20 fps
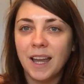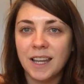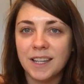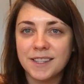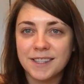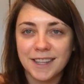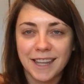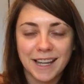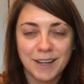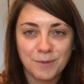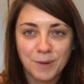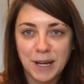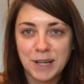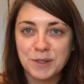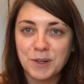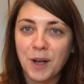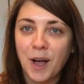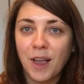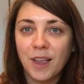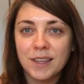It's like
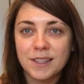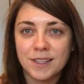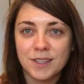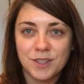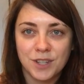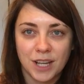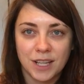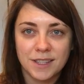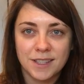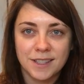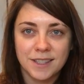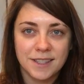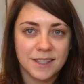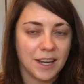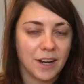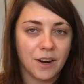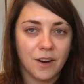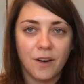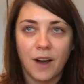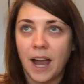Rachel Hollis and Jen
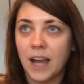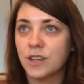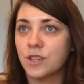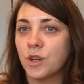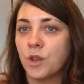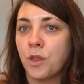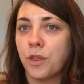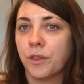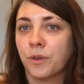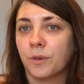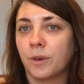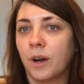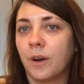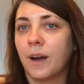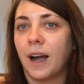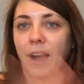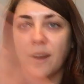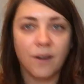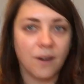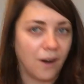Sincero. I should throw
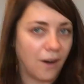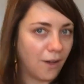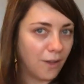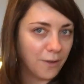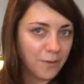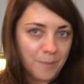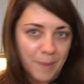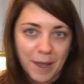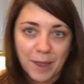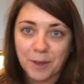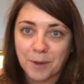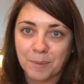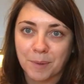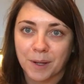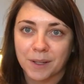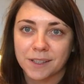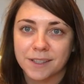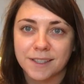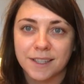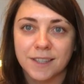out all of my other
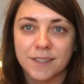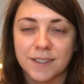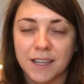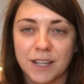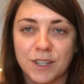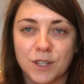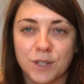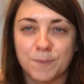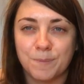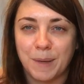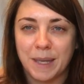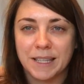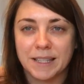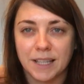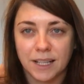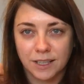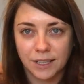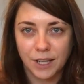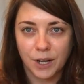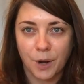books because I just
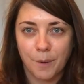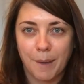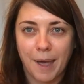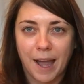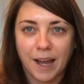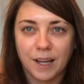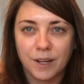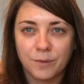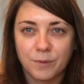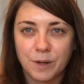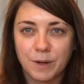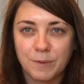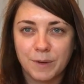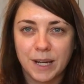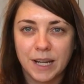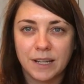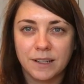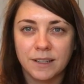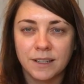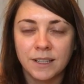basically go back and
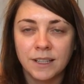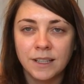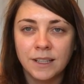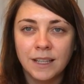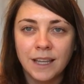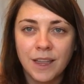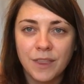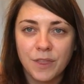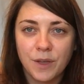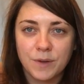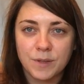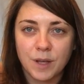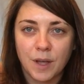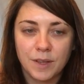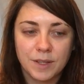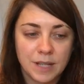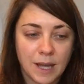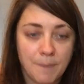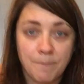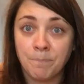reread those all
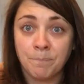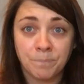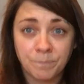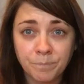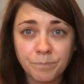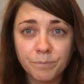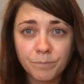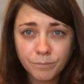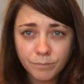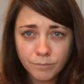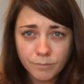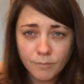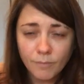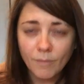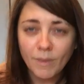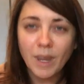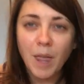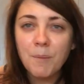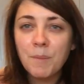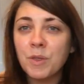the time.
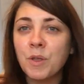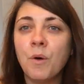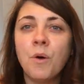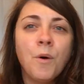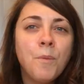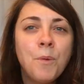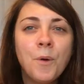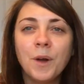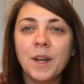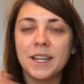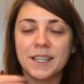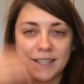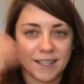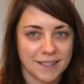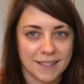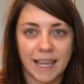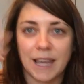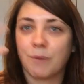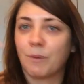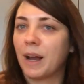But the whole point
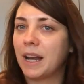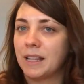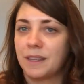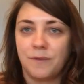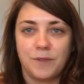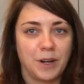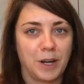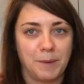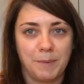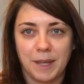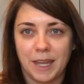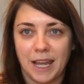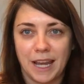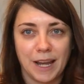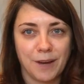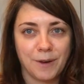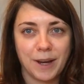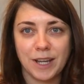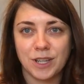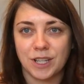is like right at the very
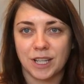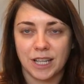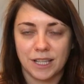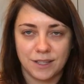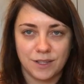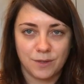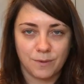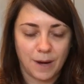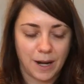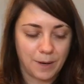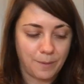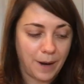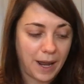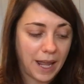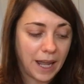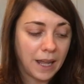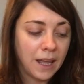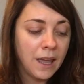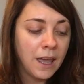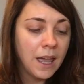beginning, right? She gets you right
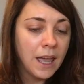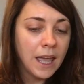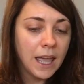away,